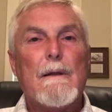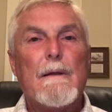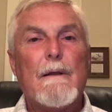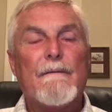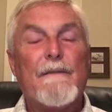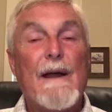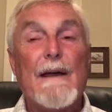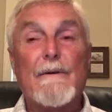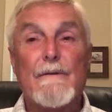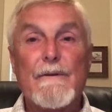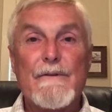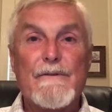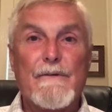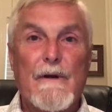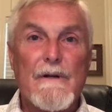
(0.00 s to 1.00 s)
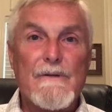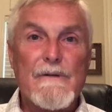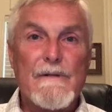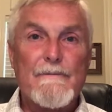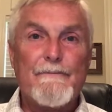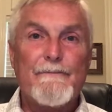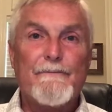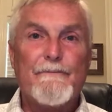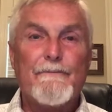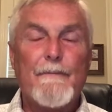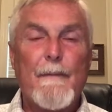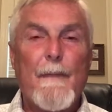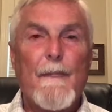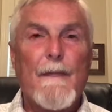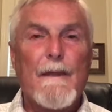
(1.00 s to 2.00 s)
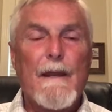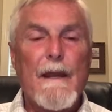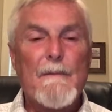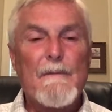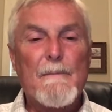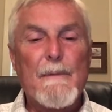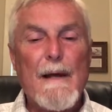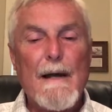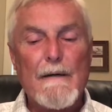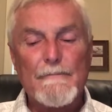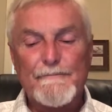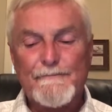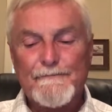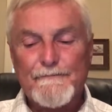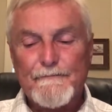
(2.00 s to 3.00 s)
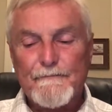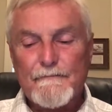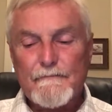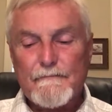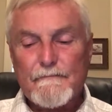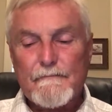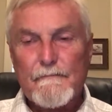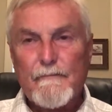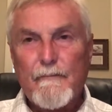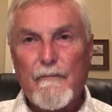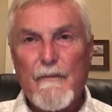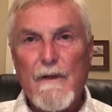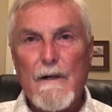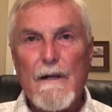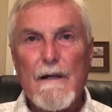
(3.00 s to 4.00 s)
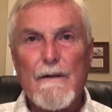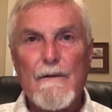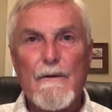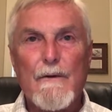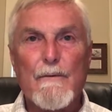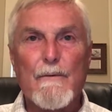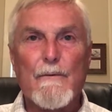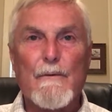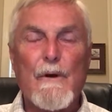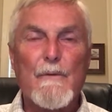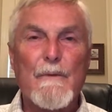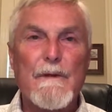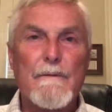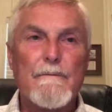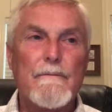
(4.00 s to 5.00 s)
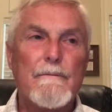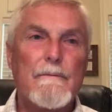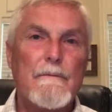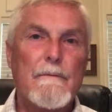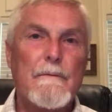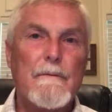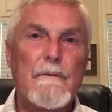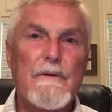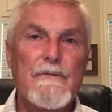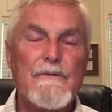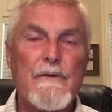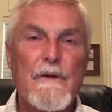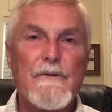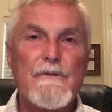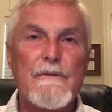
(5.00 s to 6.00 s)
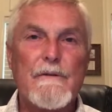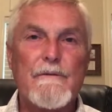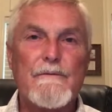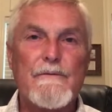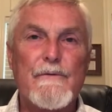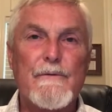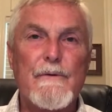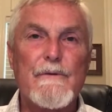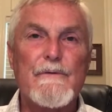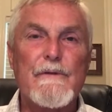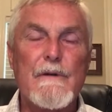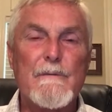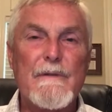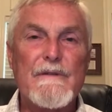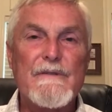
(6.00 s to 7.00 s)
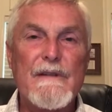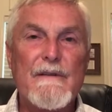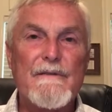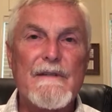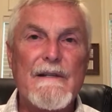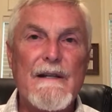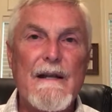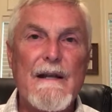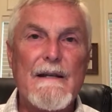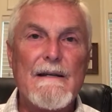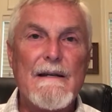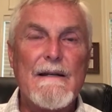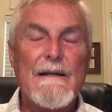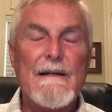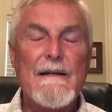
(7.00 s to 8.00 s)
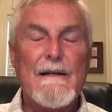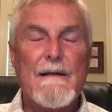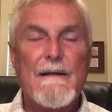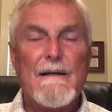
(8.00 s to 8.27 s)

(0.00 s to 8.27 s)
Their final destruction came about in the Roman destruction of Jerusalem in 70 AD.